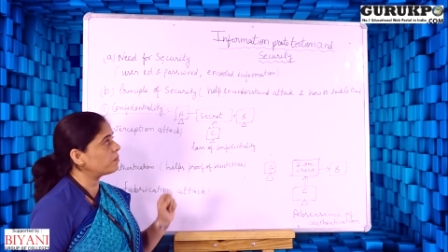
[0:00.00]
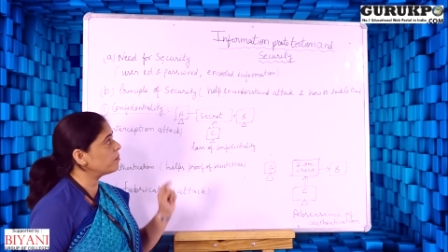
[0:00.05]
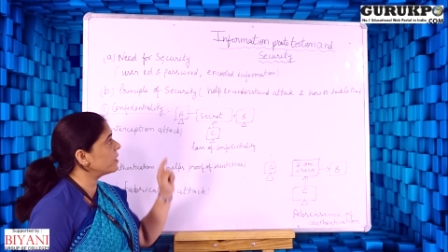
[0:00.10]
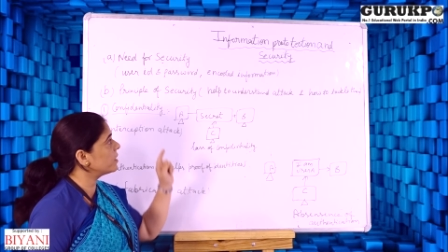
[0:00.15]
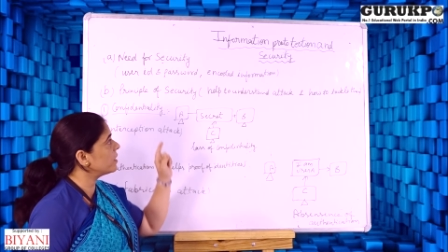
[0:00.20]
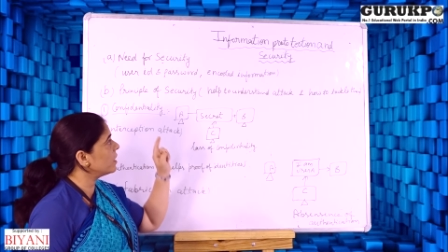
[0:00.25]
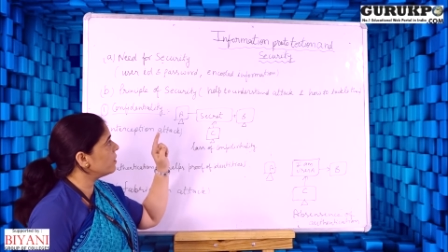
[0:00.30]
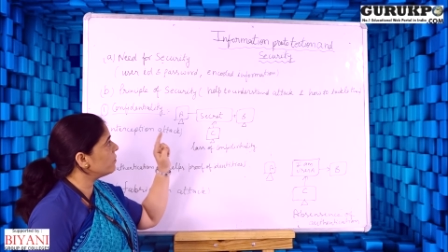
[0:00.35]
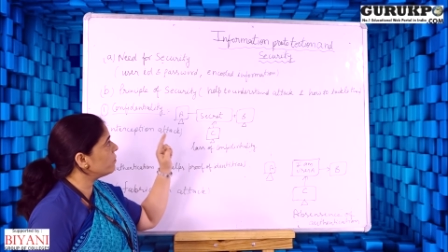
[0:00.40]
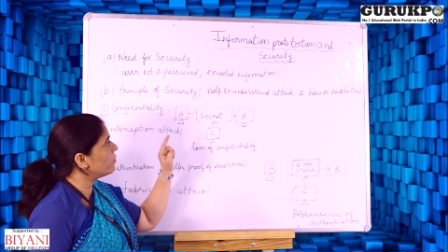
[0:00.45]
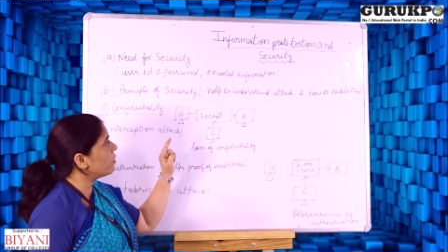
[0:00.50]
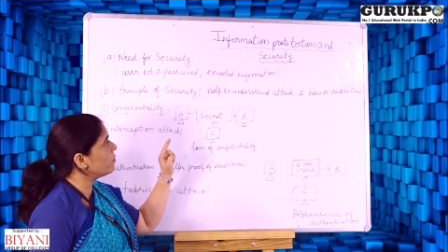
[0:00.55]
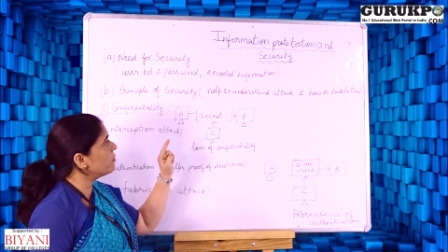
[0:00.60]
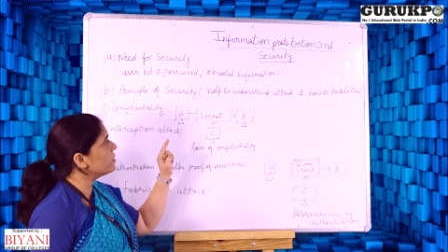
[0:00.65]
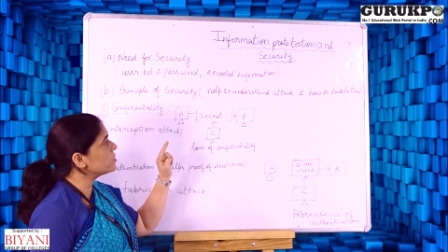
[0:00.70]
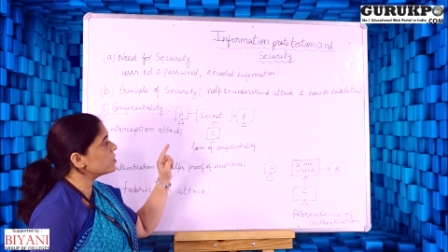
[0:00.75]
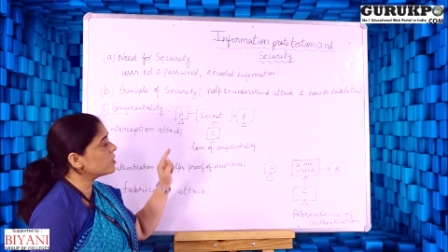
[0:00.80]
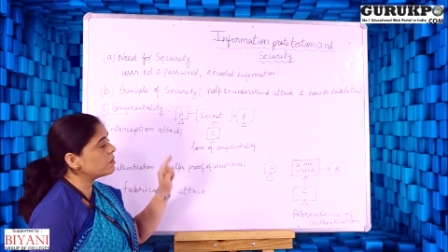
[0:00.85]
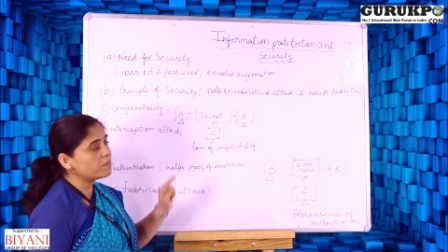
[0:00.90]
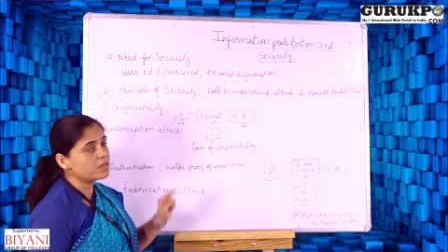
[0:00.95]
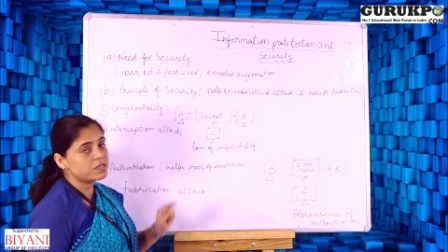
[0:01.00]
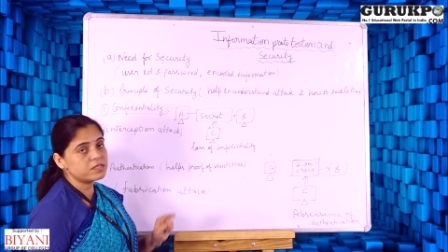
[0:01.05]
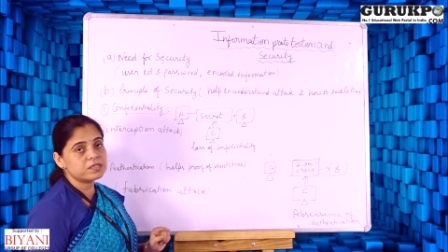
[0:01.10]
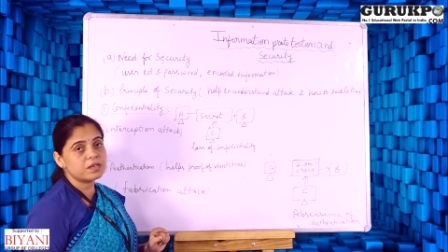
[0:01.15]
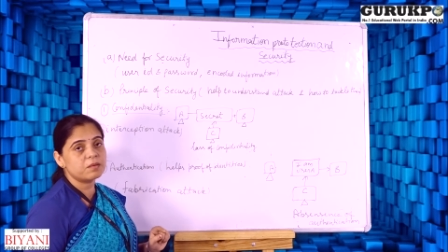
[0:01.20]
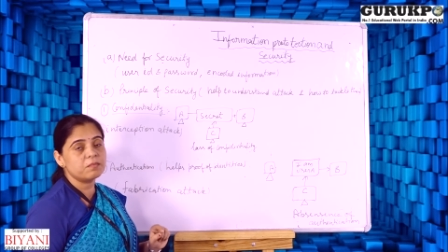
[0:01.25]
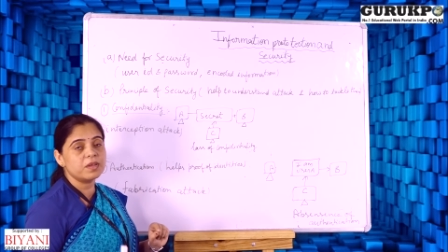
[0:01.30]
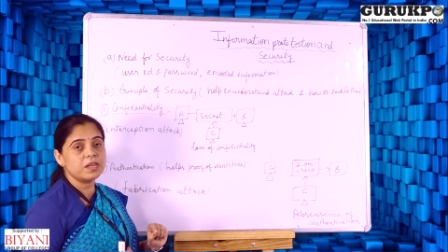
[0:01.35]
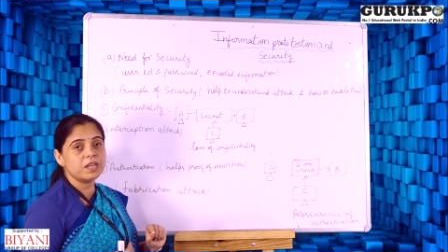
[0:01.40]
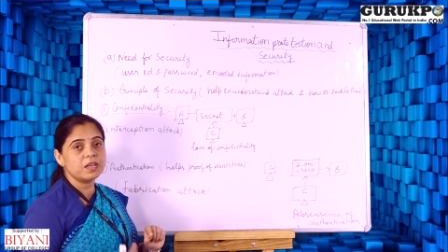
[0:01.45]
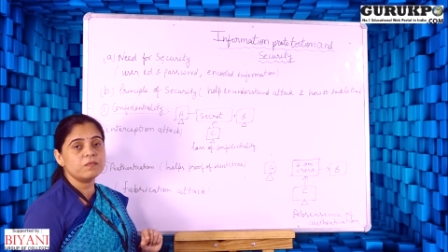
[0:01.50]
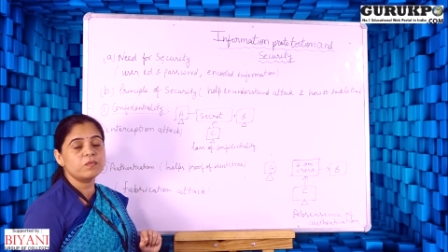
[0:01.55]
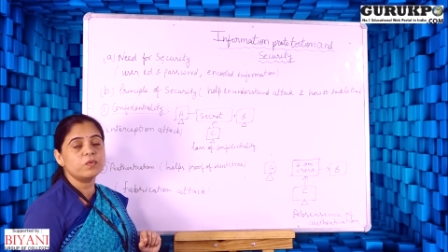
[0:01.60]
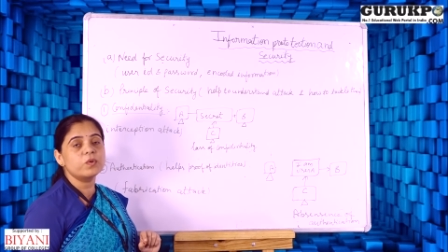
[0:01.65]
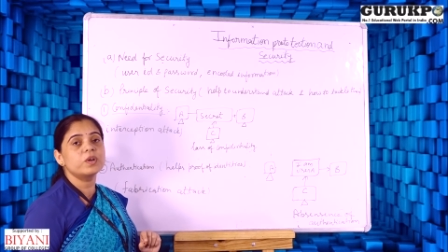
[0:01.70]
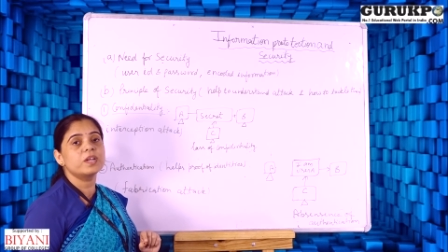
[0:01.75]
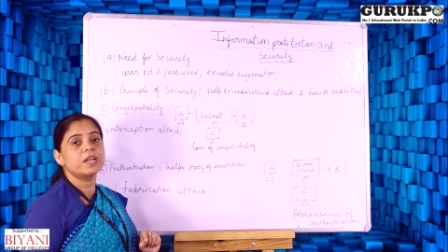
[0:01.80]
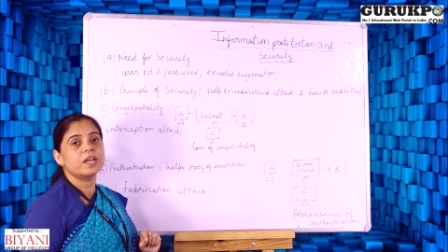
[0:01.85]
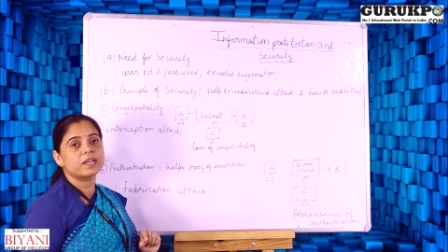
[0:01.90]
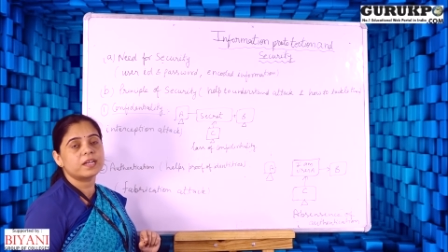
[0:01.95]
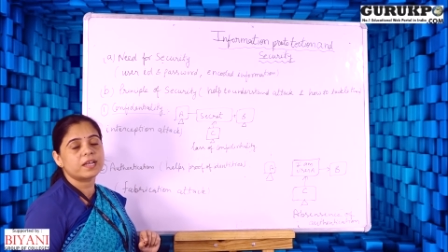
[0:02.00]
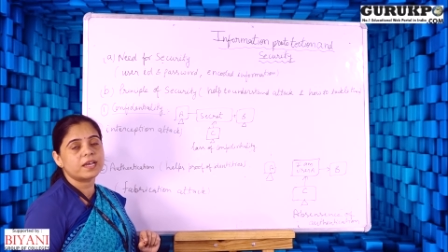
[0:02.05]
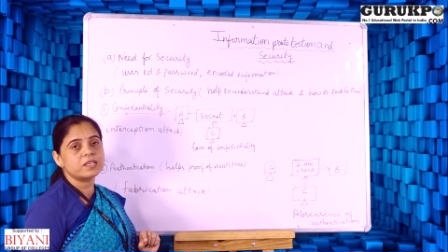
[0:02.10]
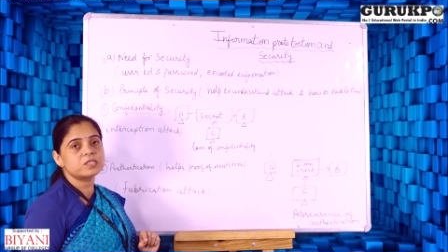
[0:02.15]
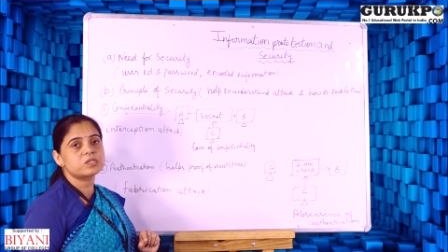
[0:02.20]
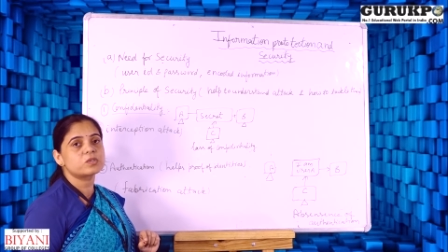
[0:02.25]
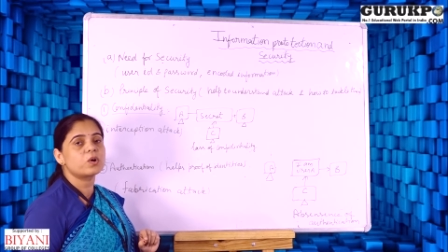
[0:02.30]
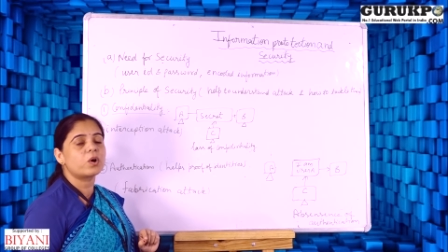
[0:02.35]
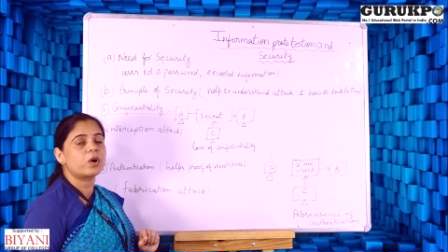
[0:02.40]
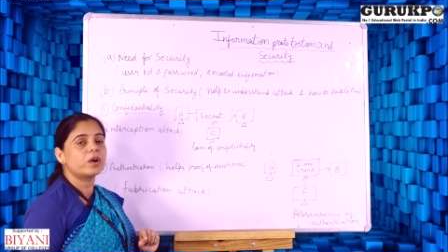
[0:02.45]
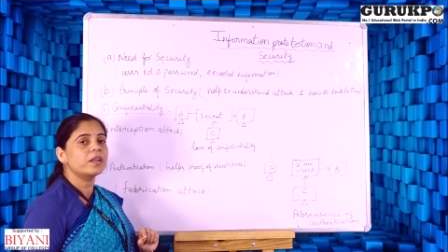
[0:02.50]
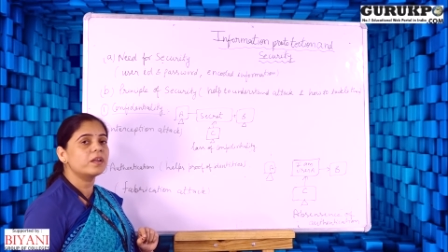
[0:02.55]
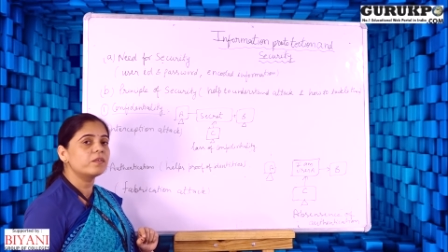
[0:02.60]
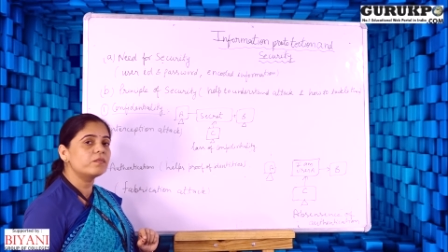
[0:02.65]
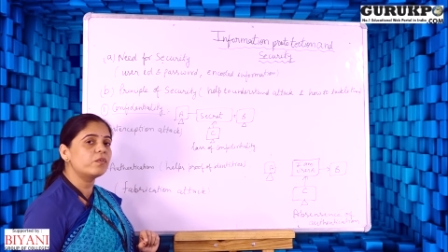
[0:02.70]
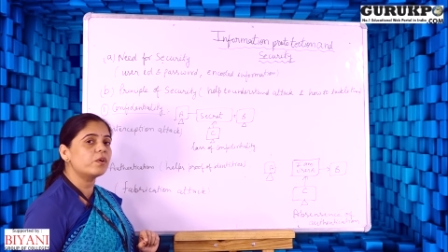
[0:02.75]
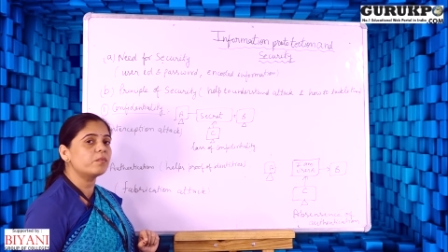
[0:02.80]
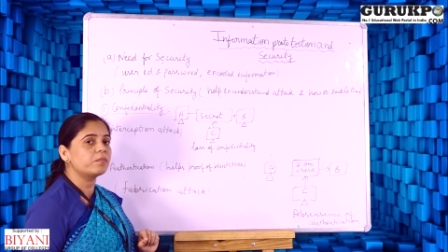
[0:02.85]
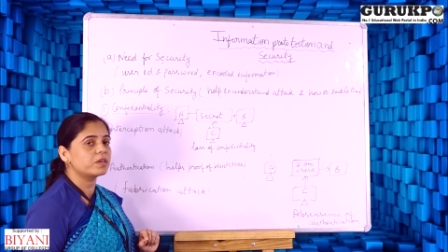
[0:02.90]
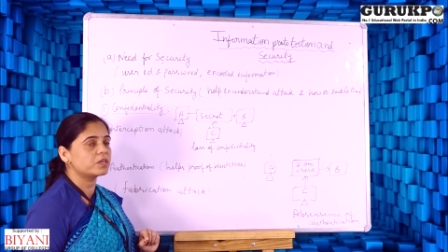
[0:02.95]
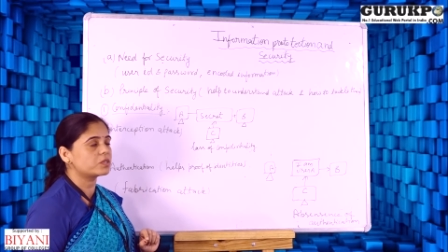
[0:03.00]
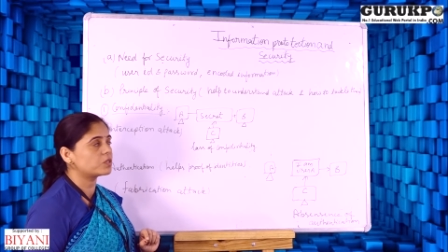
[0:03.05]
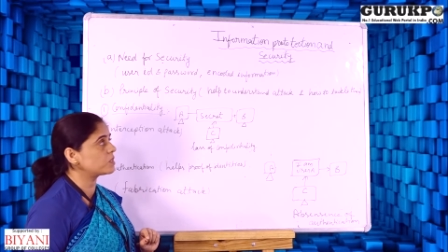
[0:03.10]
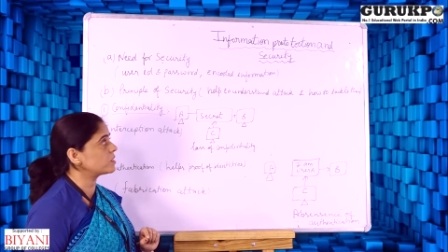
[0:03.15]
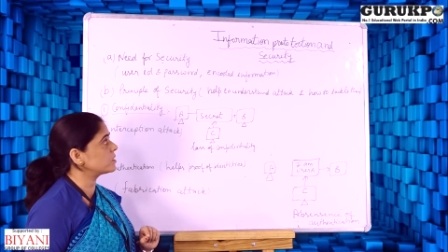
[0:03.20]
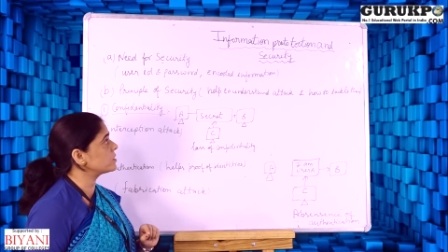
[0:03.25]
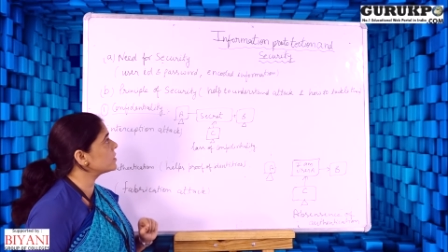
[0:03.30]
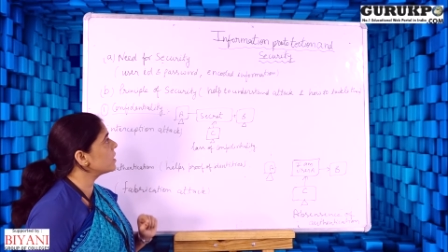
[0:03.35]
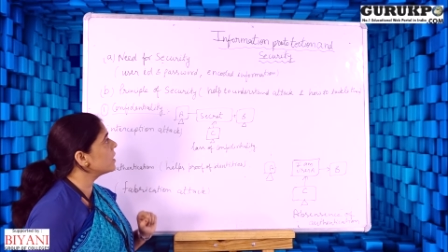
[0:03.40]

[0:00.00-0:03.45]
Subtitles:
But information means the meaningful data is called information.